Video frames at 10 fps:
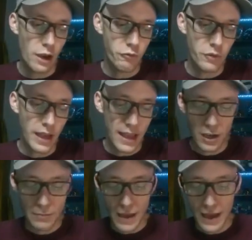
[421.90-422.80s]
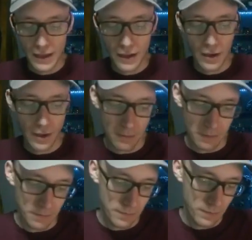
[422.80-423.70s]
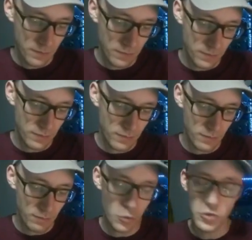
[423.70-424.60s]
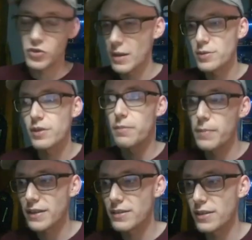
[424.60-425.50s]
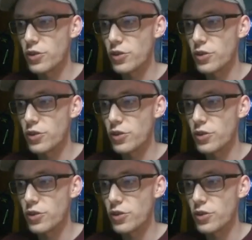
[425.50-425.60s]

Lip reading: Now, if we end up adding more traps to the mix,